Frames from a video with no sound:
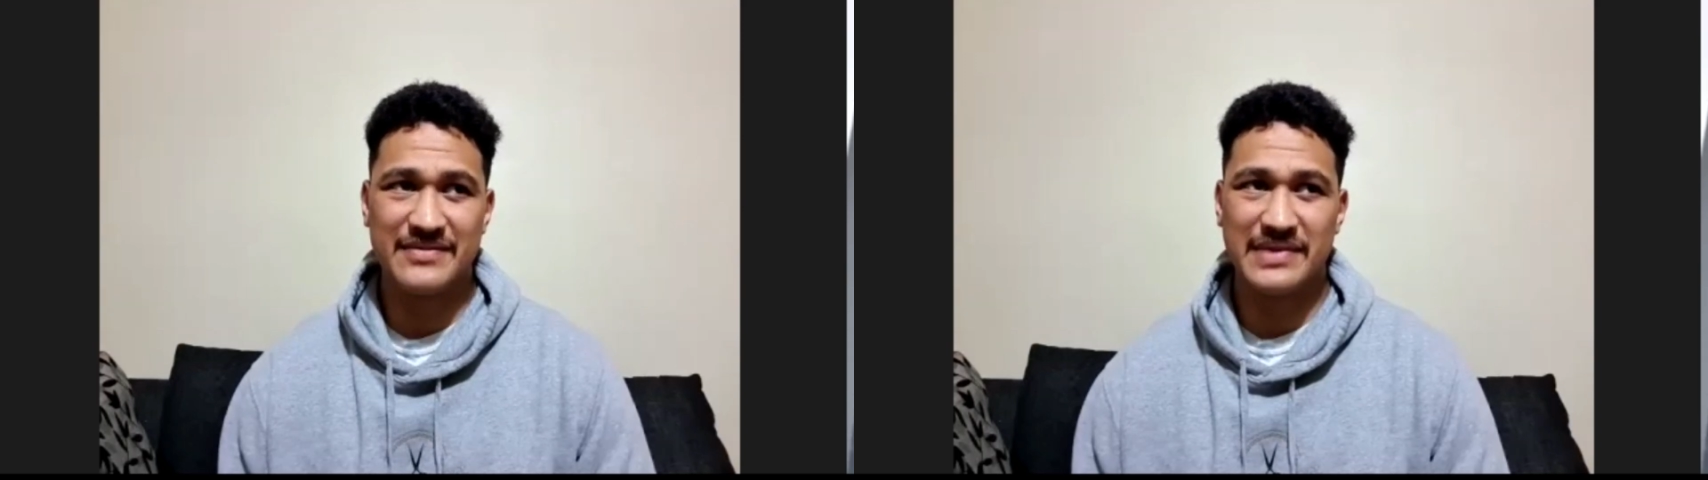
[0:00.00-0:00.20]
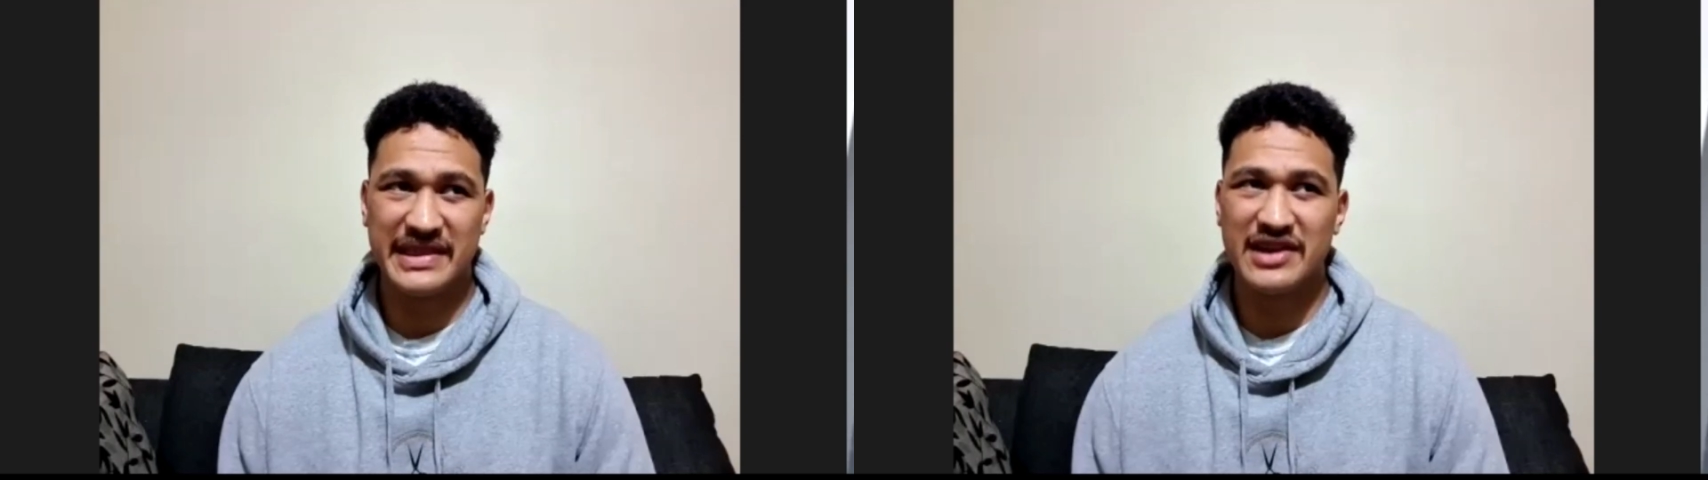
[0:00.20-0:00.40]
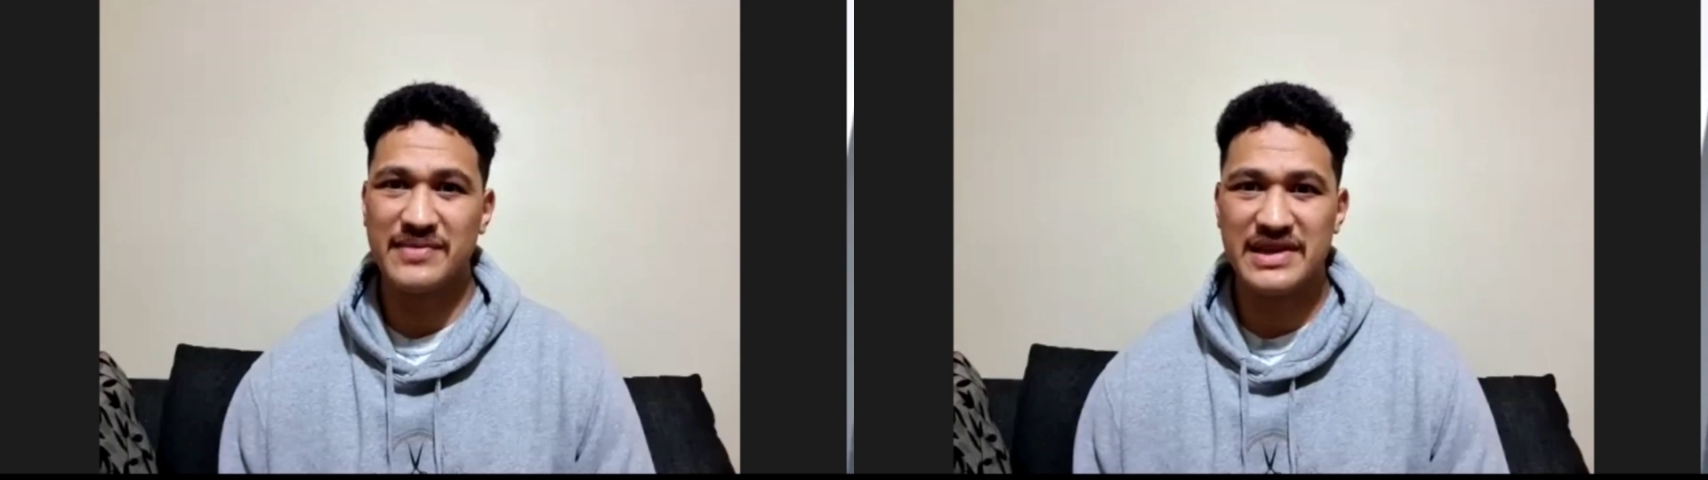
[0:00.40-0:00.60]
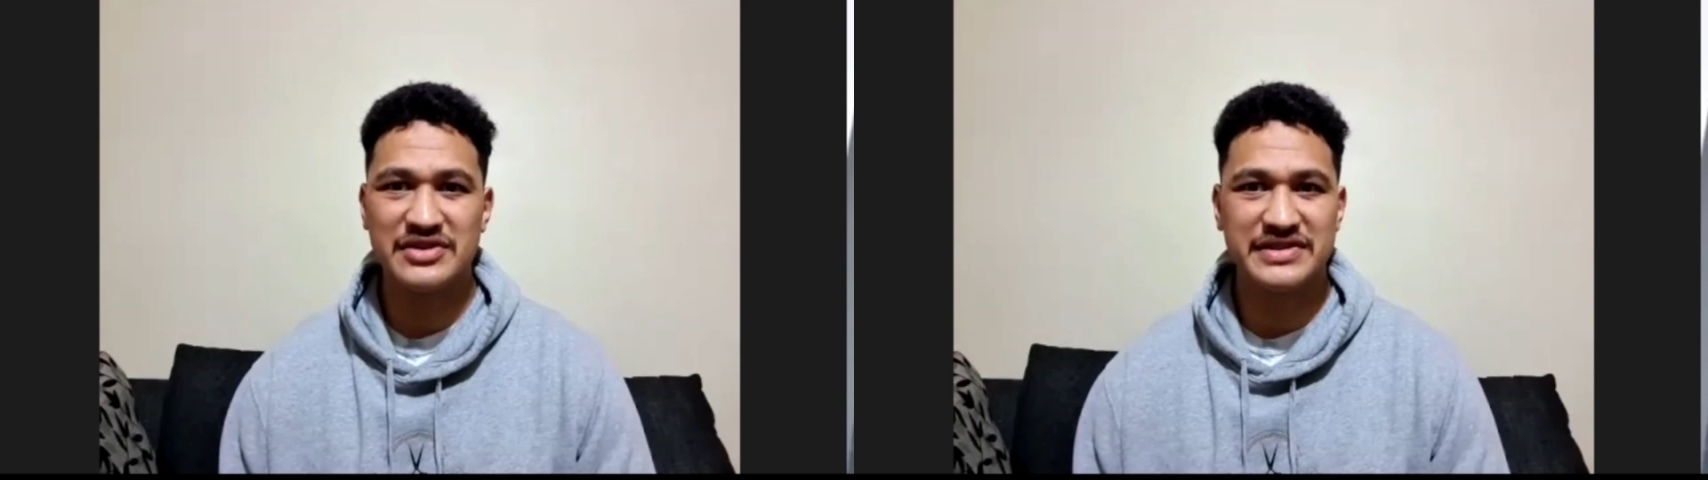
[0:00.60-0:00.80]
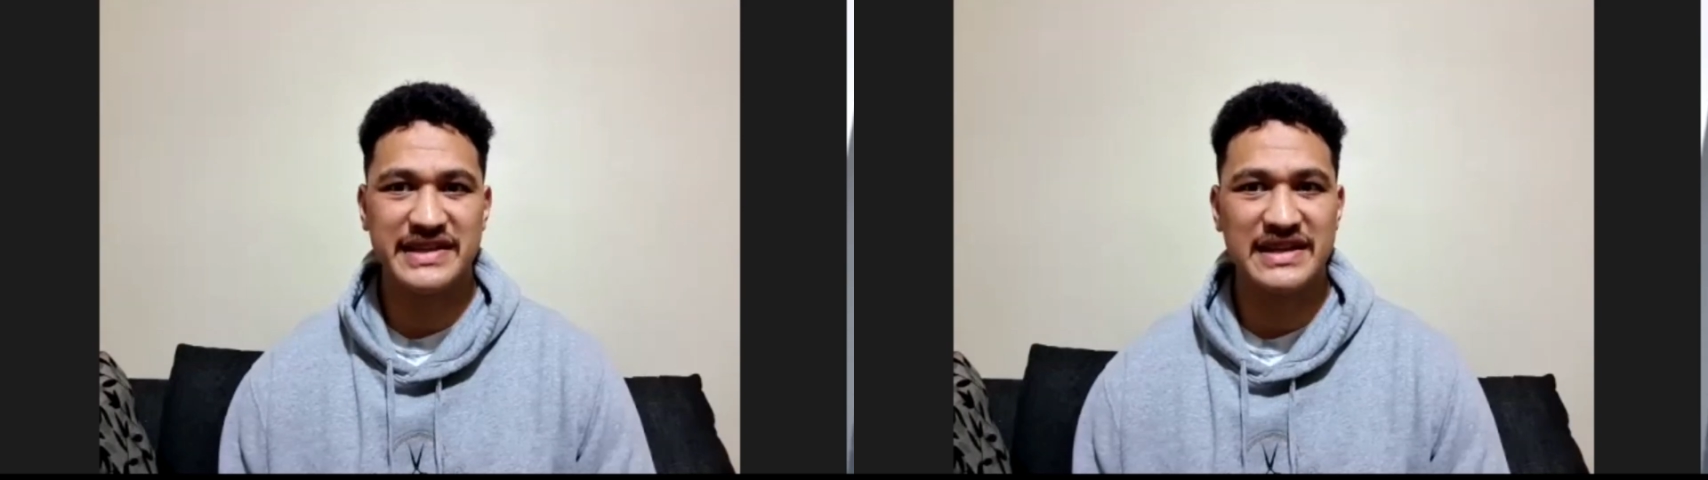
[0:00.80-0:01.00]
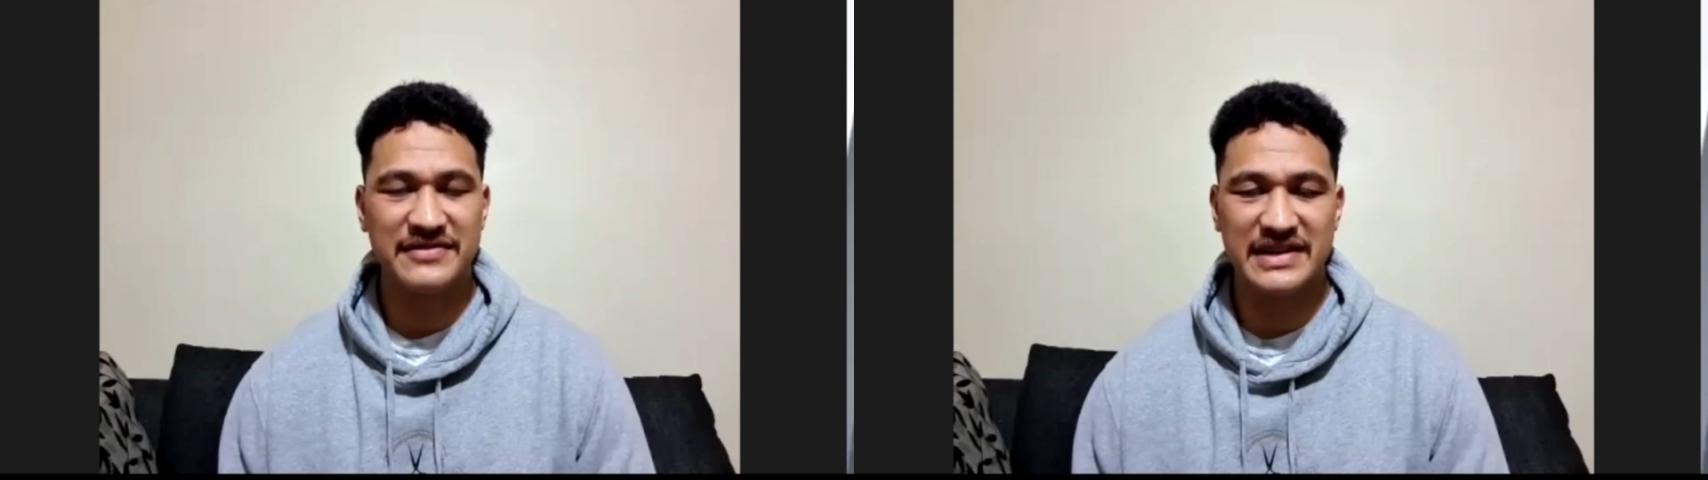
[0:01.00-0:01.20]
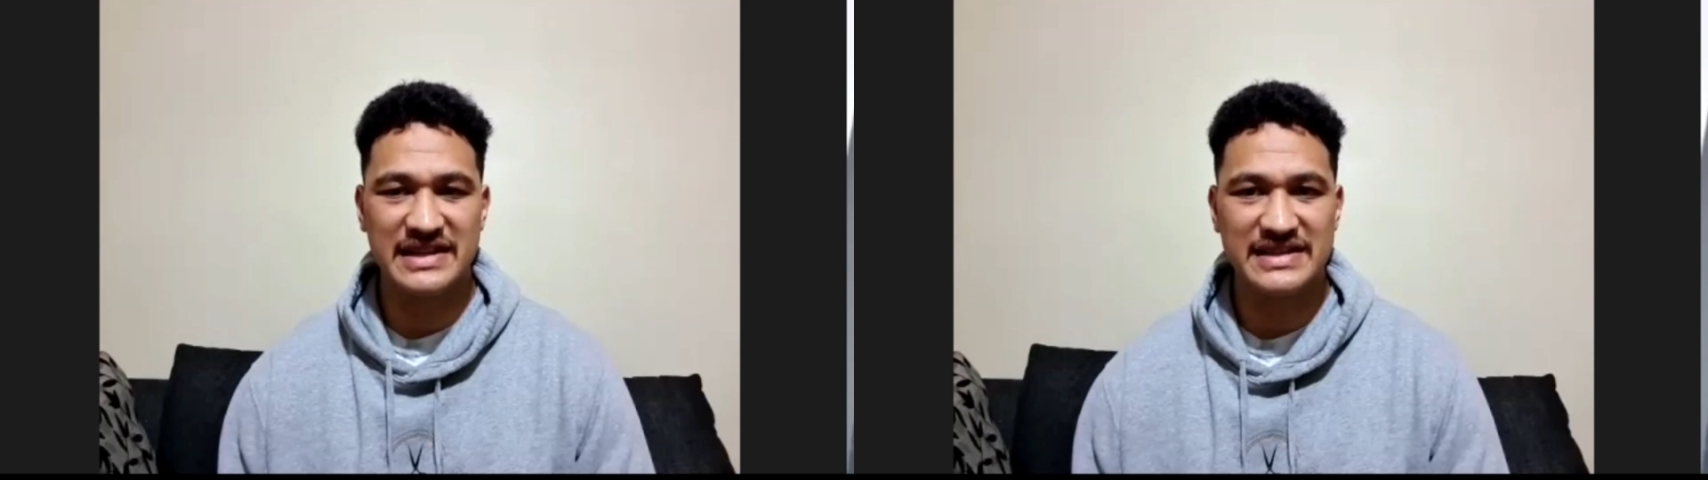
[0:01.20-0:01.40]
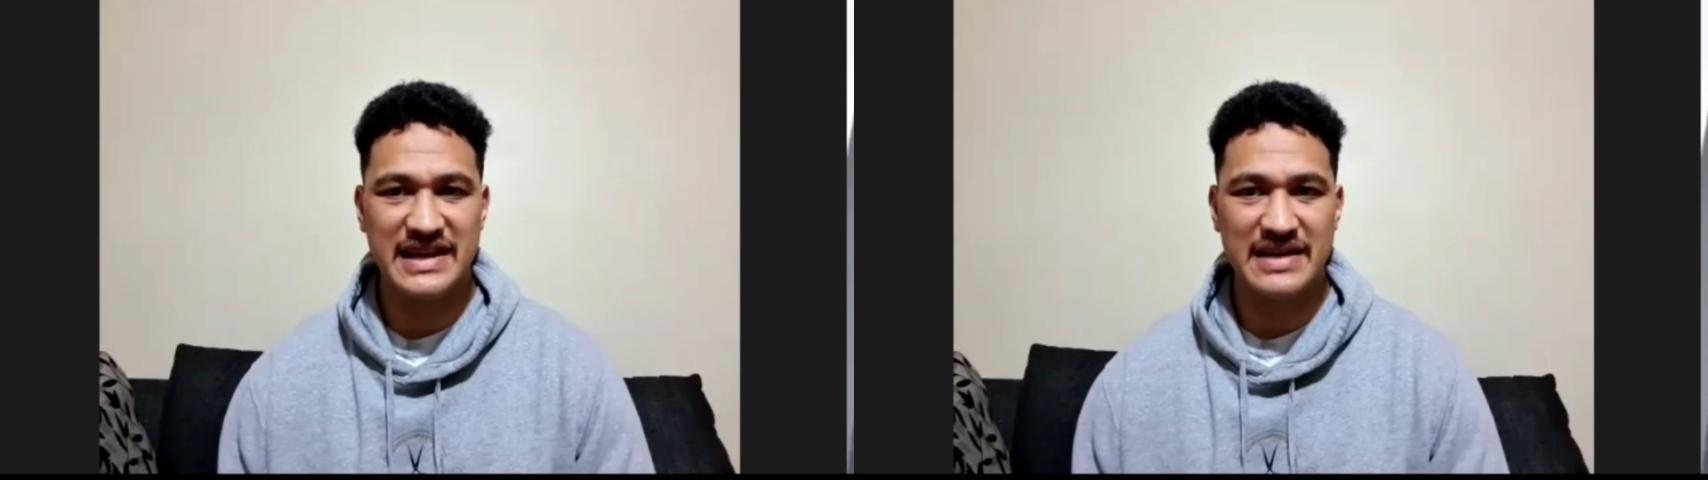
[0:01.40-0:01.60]
but that'll be interesting if it
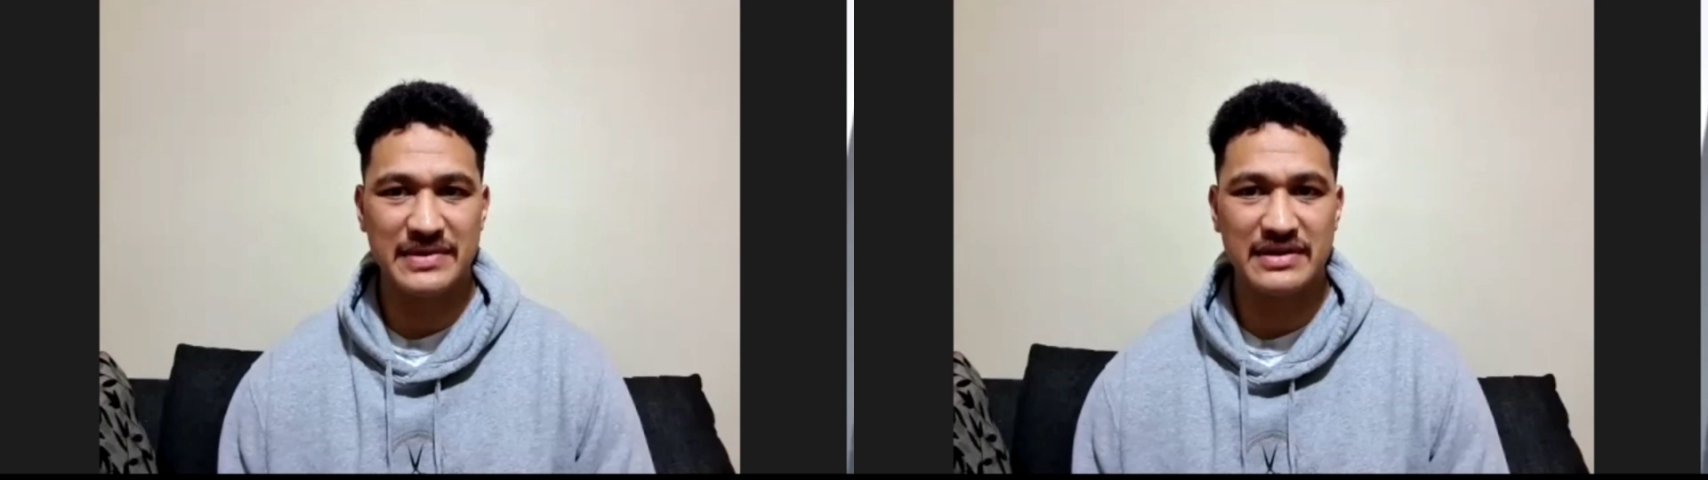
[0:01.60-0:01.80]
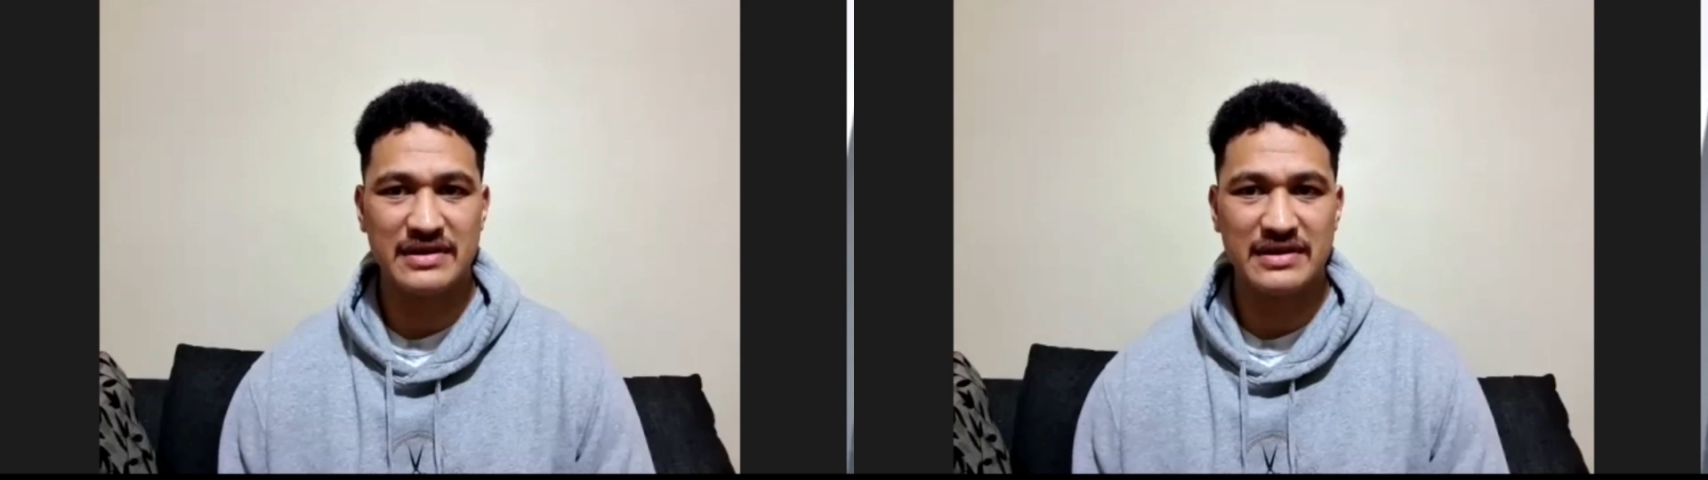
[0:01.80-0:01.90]
doesn't happen.